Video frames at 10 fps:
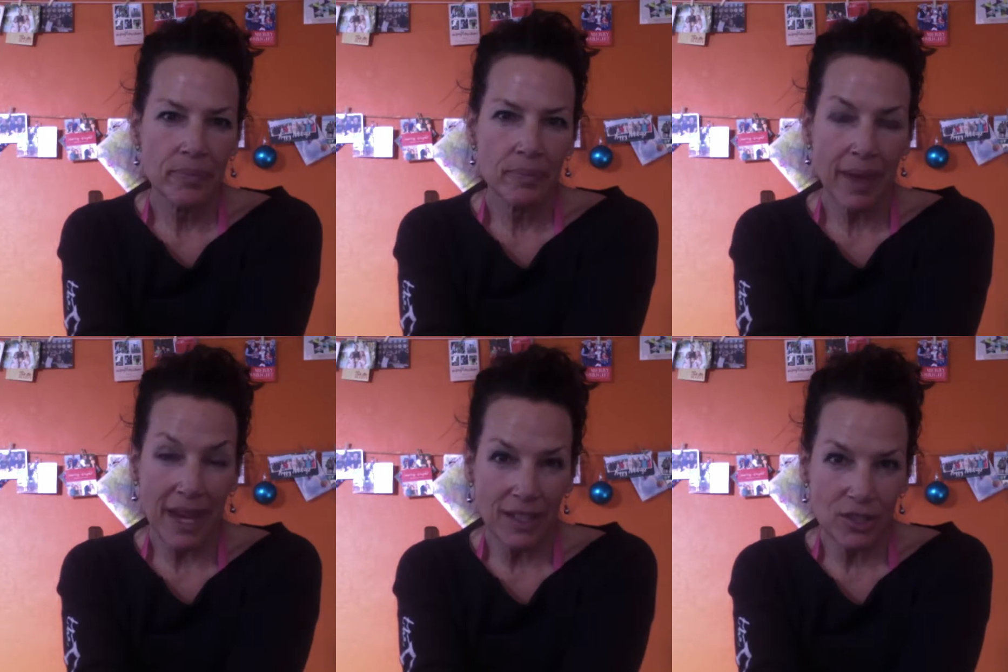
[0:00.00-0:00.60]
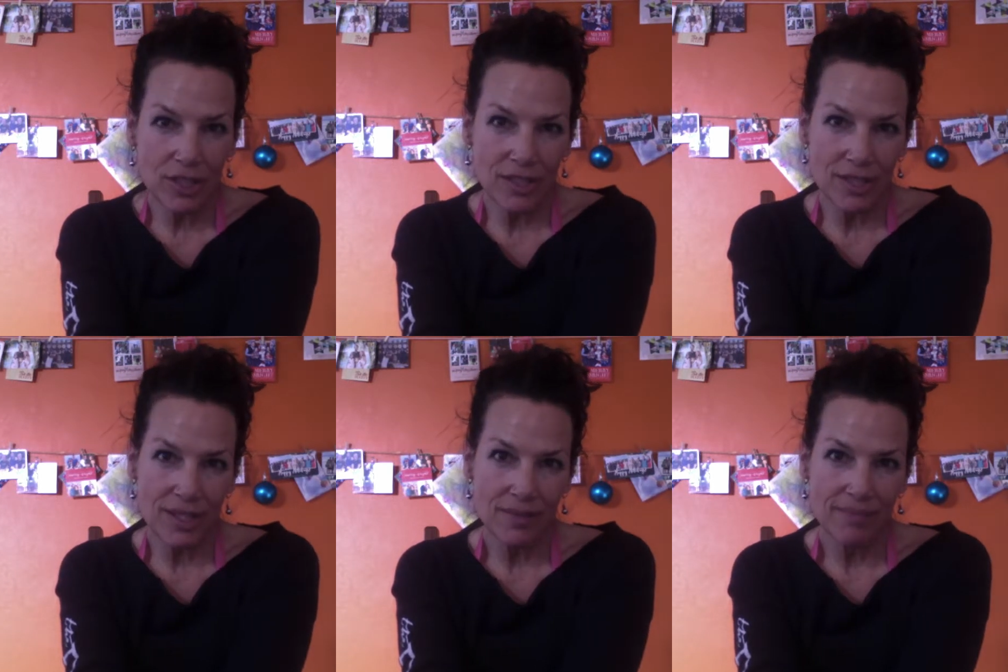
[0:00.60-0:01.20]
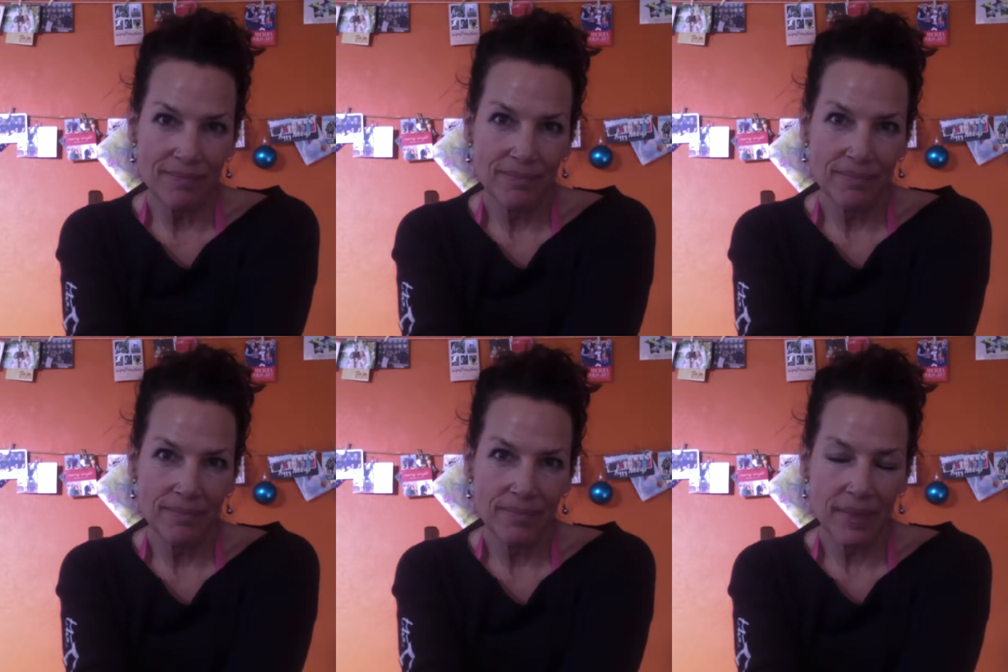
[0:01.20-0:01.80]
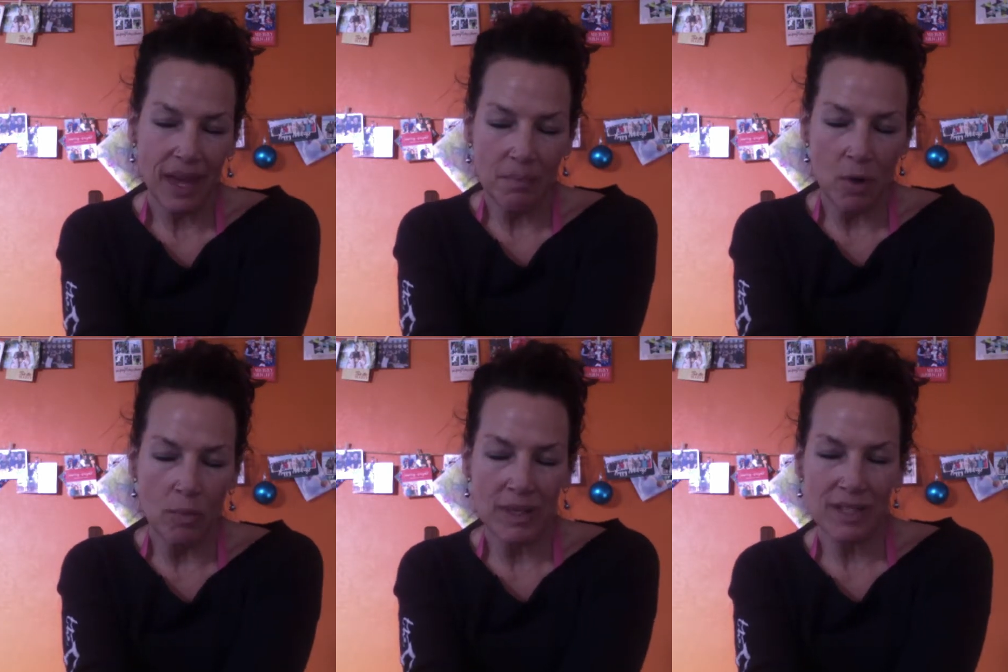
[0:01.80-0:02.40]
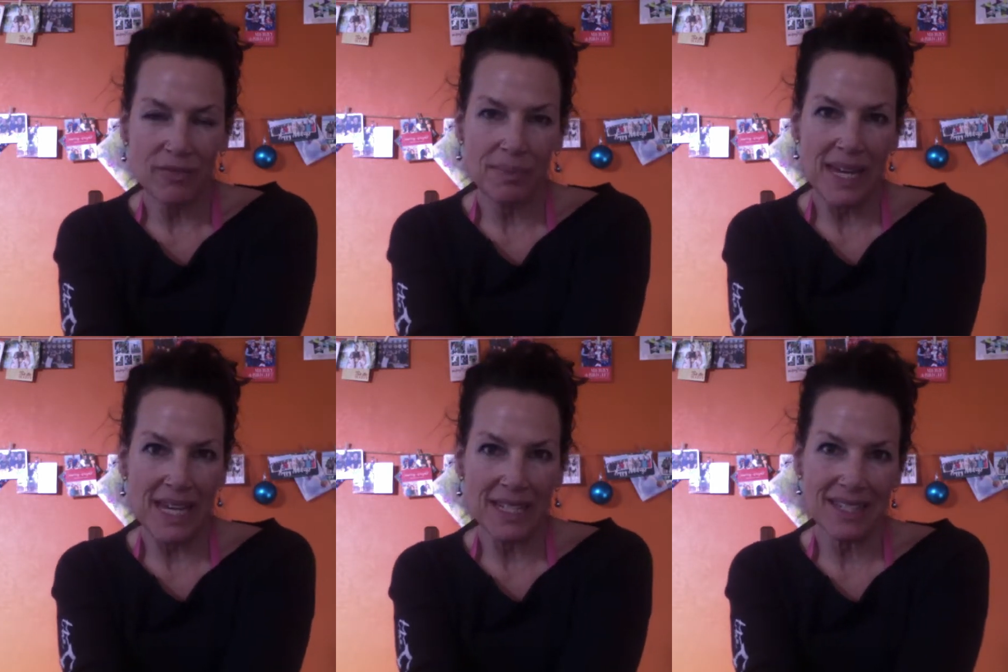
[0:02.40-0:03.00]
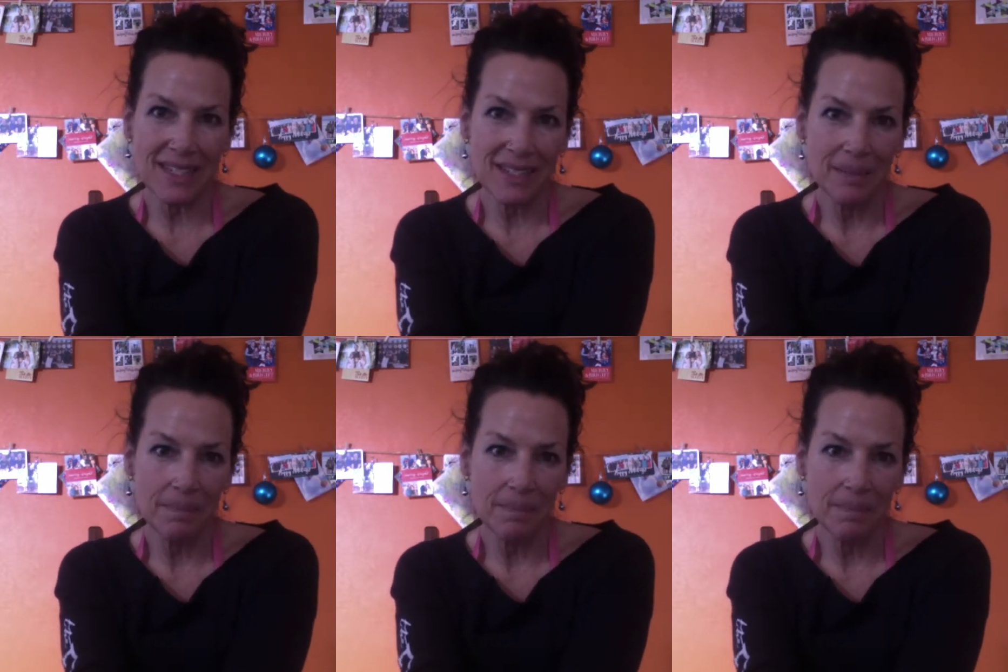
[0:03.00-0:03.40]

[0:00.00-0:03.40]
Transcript: patience, and moments of peace.